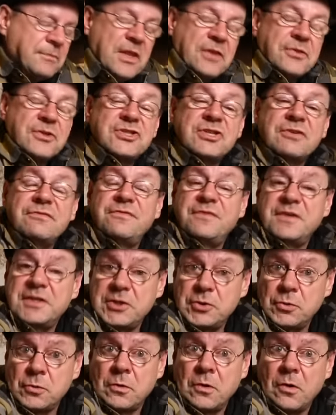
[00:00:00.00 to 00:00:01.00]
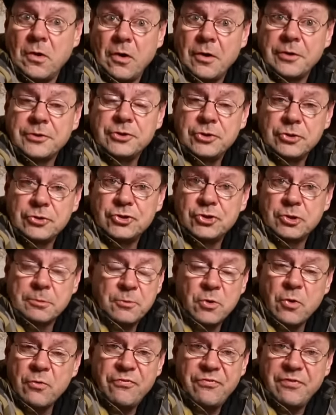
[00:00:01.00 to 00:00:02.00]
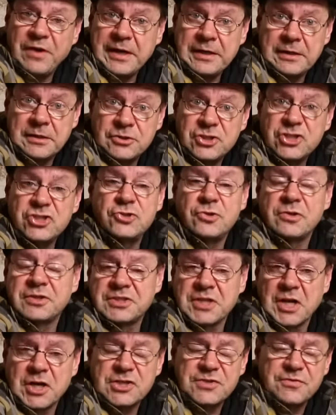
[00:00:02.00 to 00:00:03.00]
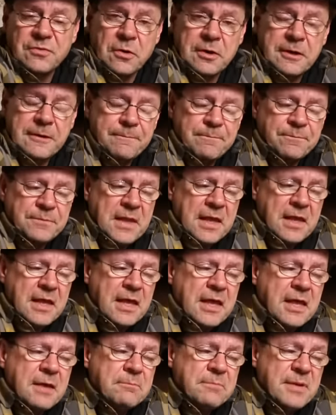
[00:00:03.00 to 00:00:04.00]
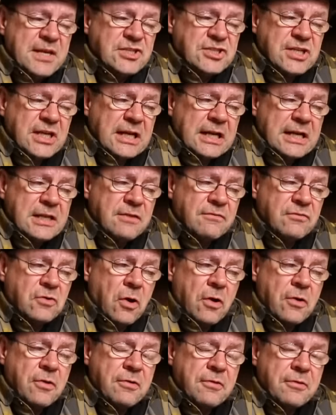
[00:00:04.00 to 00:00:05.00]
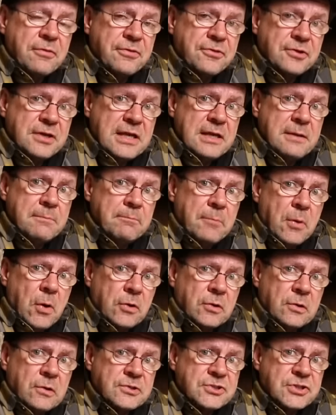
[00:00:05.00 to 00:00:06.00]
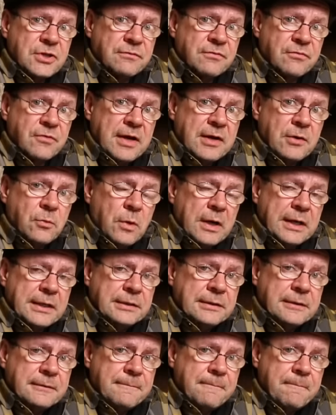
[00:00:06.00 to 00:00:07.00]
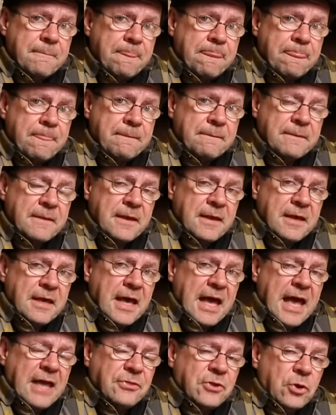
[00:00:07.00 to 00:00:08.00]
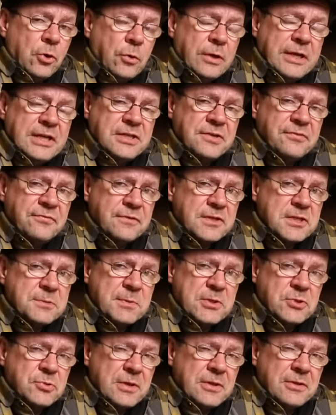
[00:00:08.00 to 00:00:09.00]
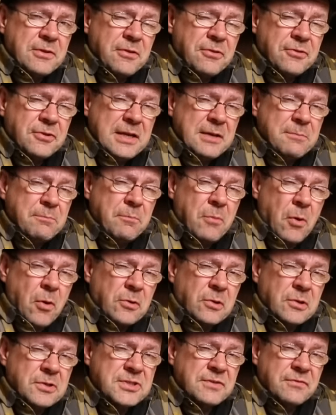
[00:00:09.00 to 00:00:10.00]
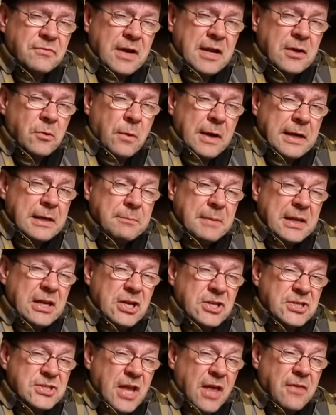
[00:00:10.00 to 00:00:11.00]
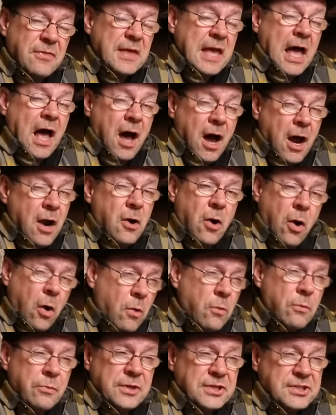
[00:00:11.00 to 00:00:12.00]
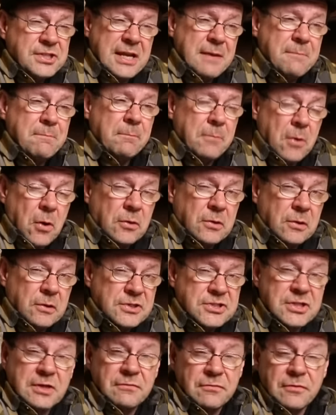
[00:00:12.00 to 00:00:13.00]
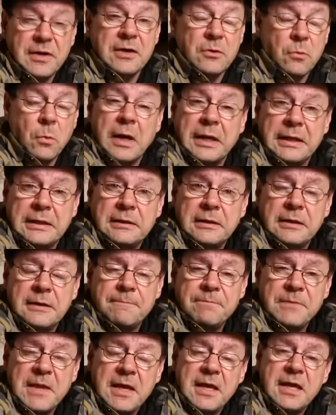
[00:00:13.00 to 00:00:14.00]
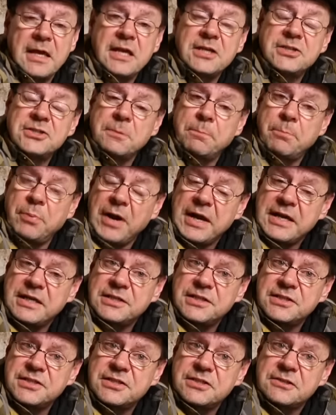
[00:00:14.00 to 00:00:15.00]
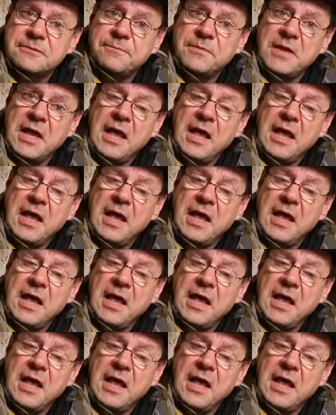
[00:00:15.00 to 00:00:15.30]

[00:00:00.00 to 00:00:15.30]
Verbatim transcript: There's a video on YouTube, go find it, just do a search for it basically they've got three bottles of red wine. And the only difference between the three bottles of red wine, because they are all the same bottles of red wine, is the price.